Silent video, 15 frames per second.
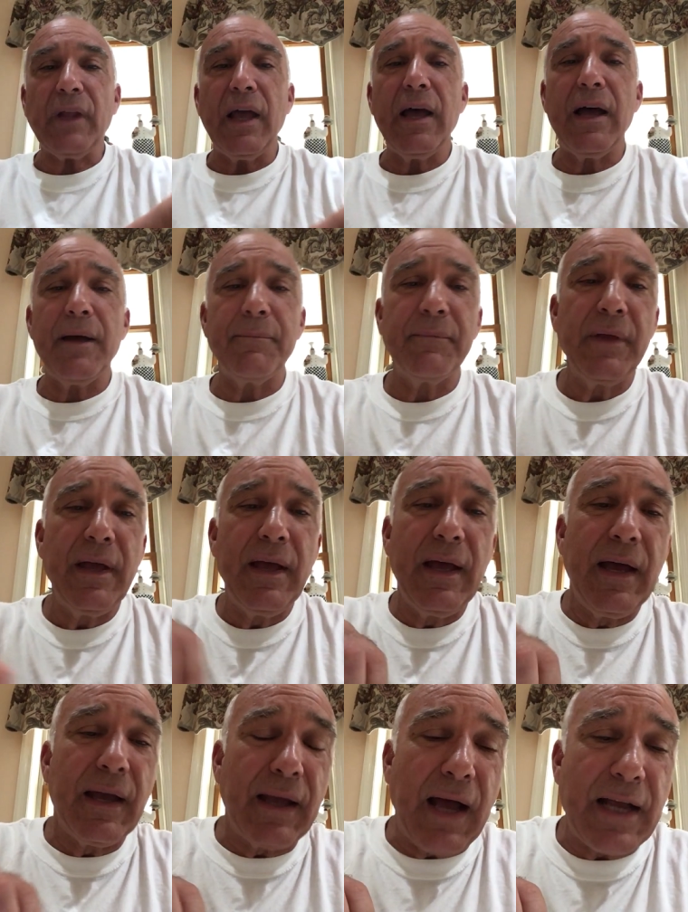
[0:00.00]
Um,
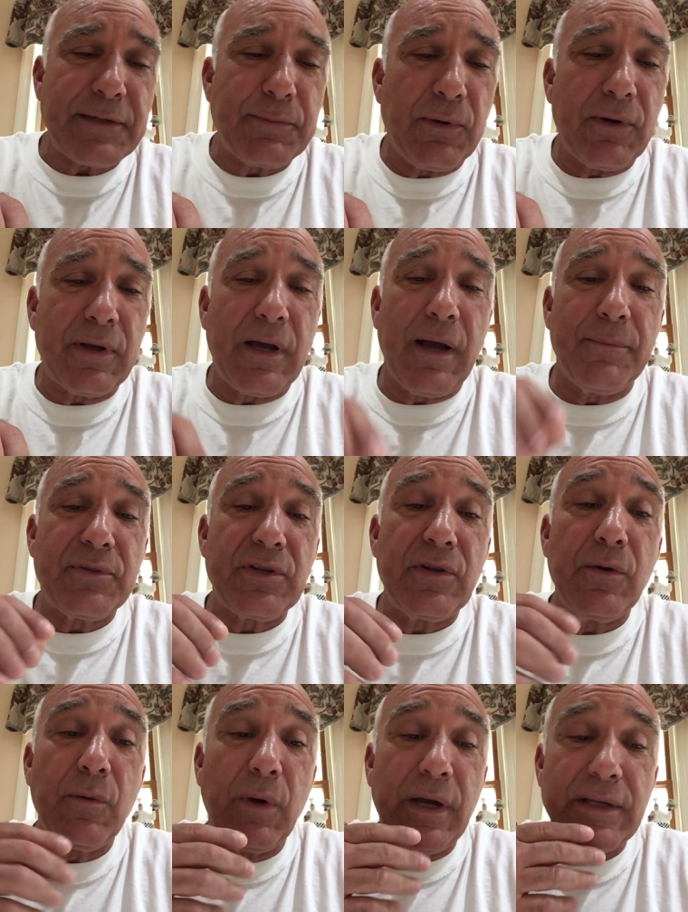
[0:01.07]
Gospel comes
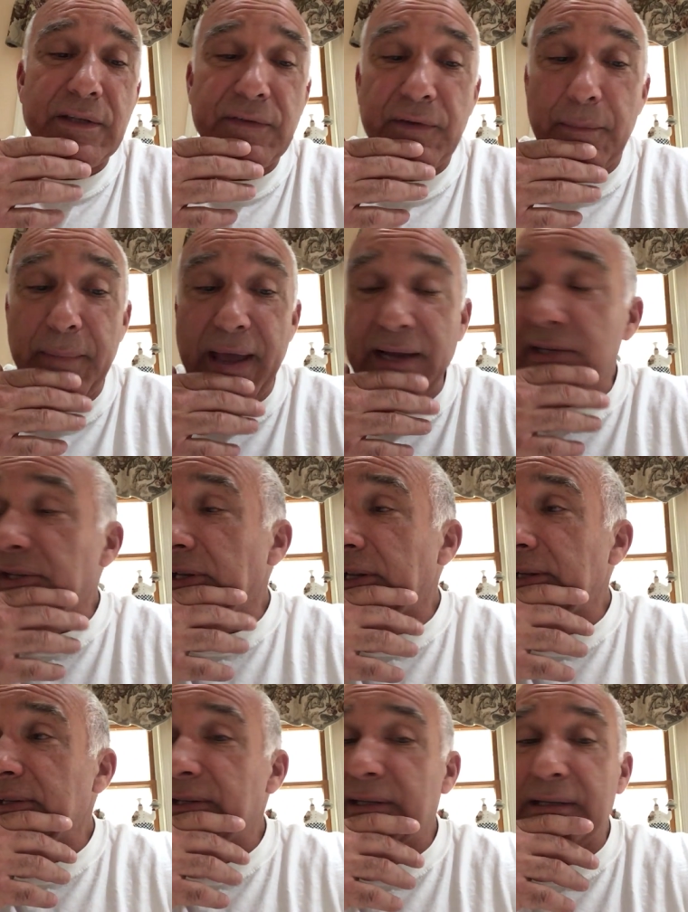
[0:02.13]
to us from
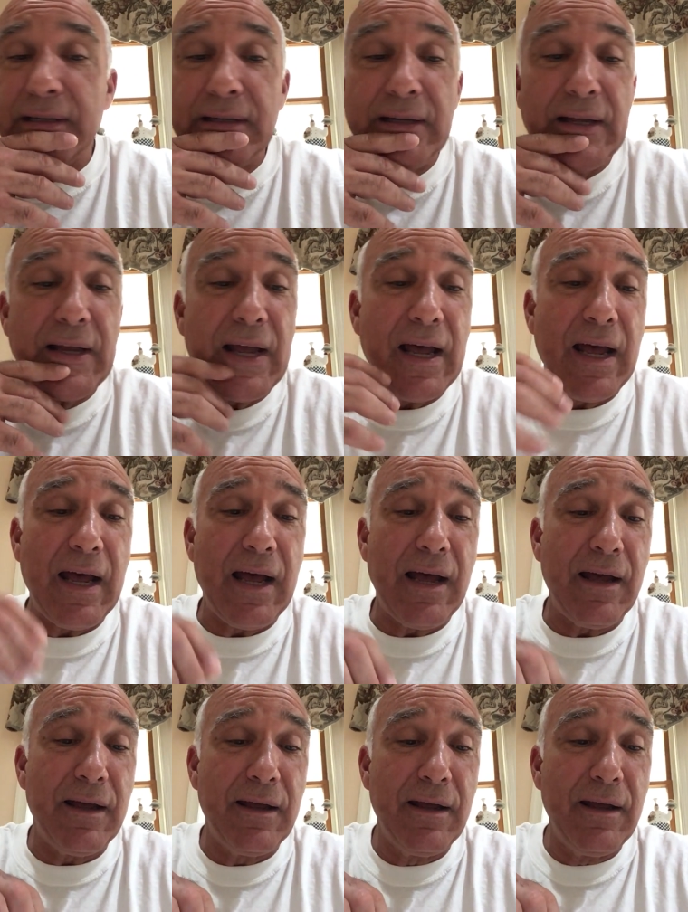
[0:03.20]
Exodus.
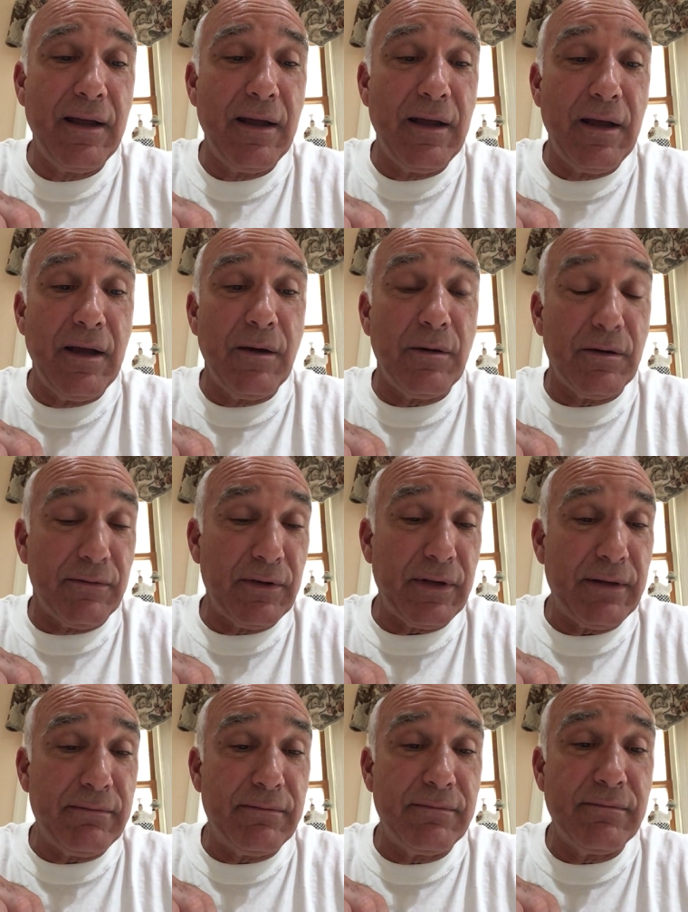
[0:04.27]
Uh, we're
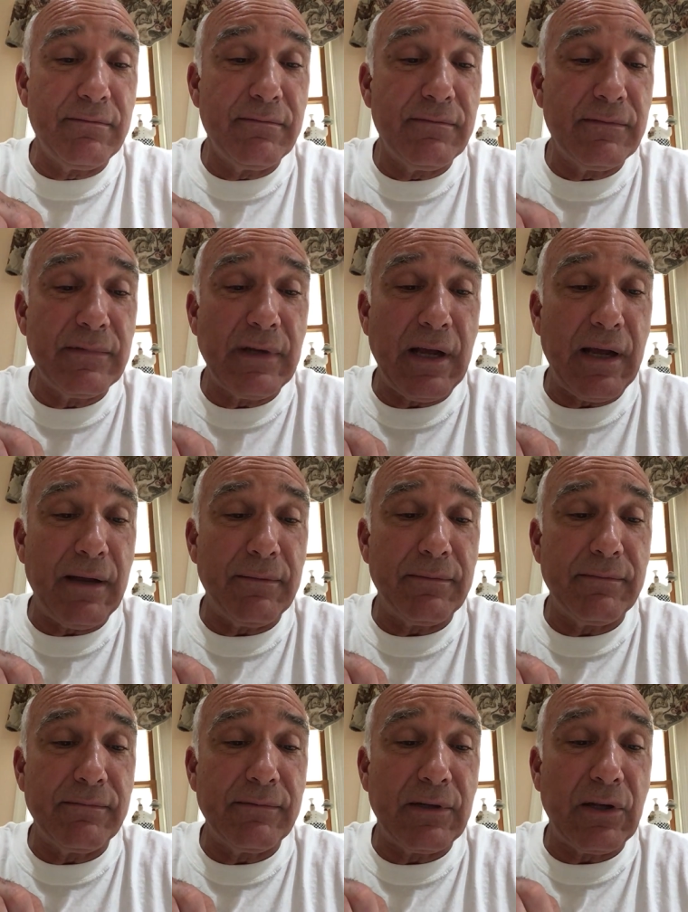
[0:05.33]
really uh,
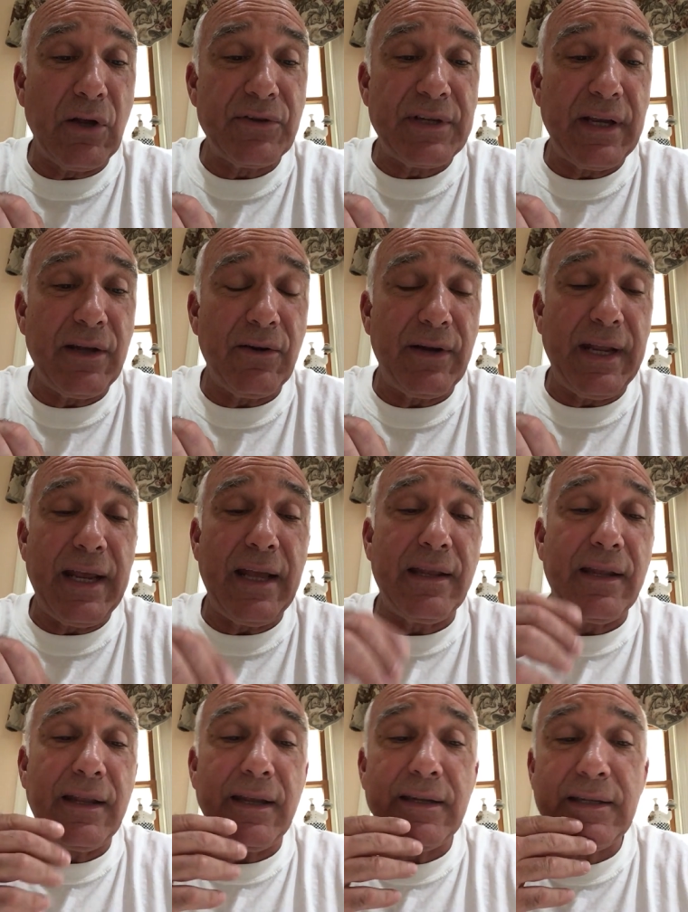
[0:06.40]
closing in on the
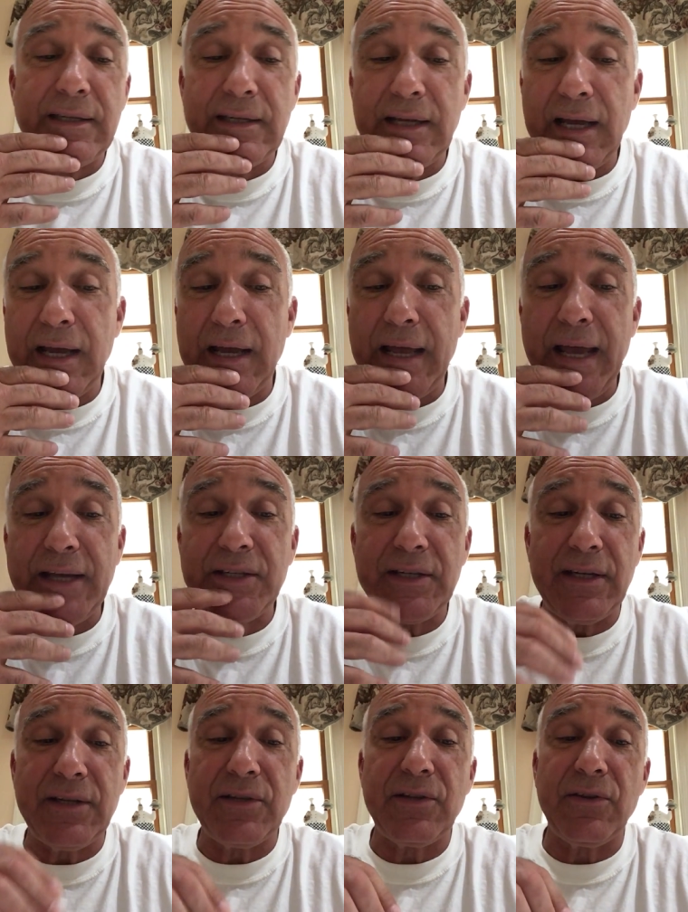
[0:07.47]
end of this. Uh,
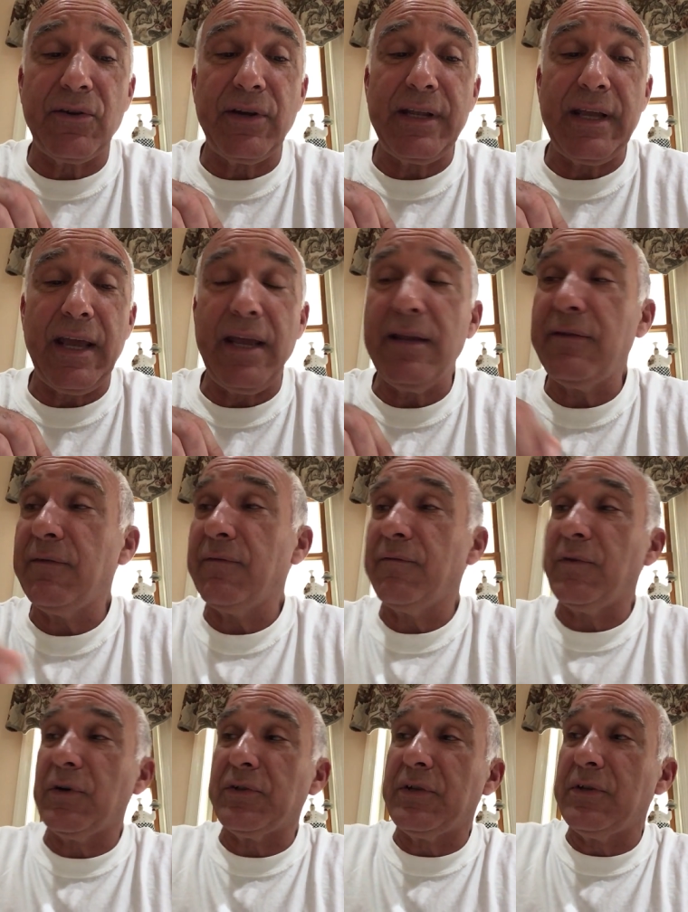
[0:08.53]
Exodus 38,
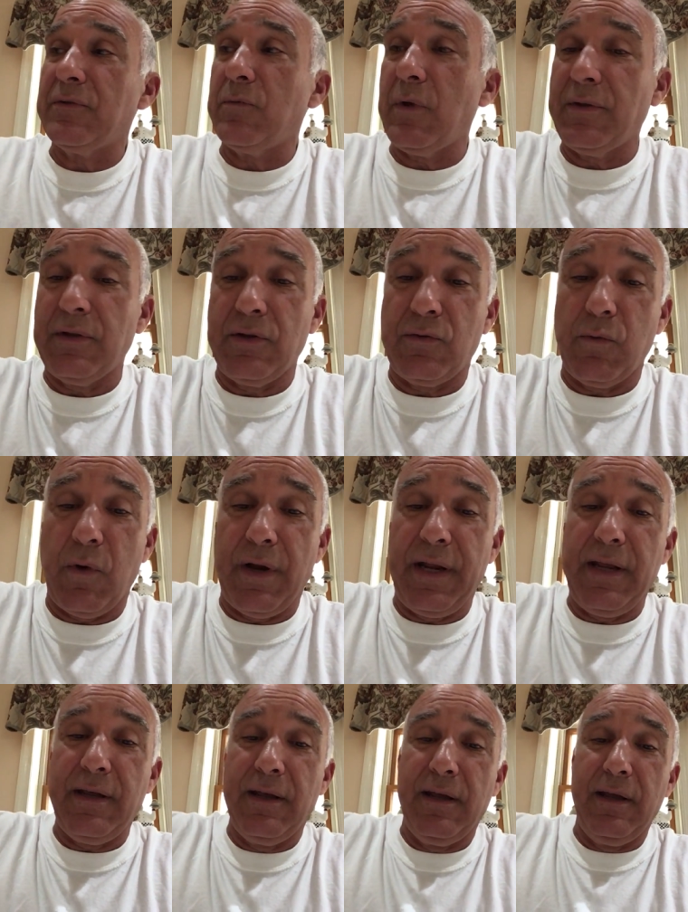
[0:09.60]
verses 1 to
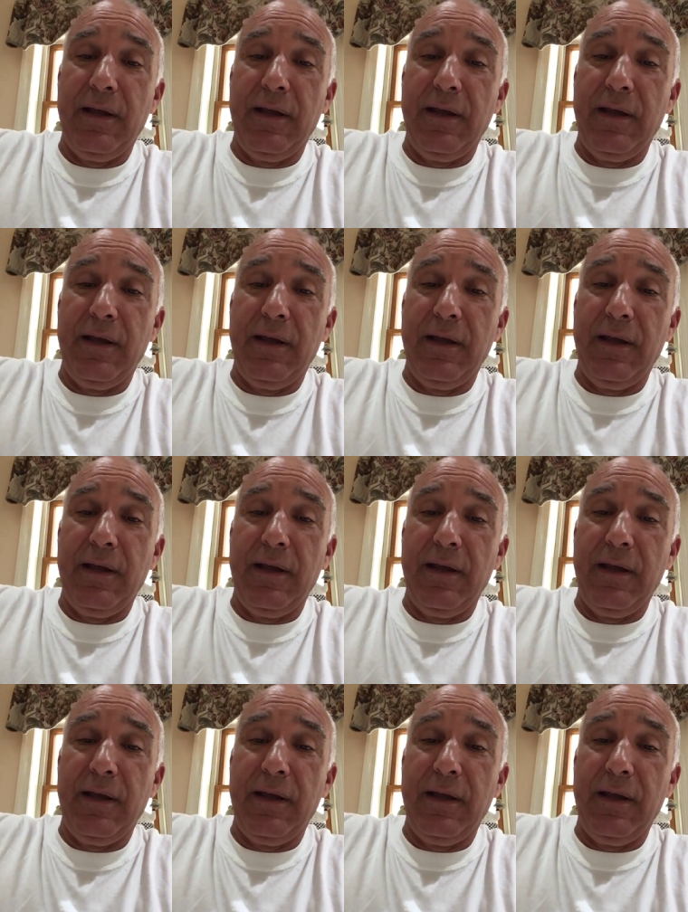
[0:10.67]
20.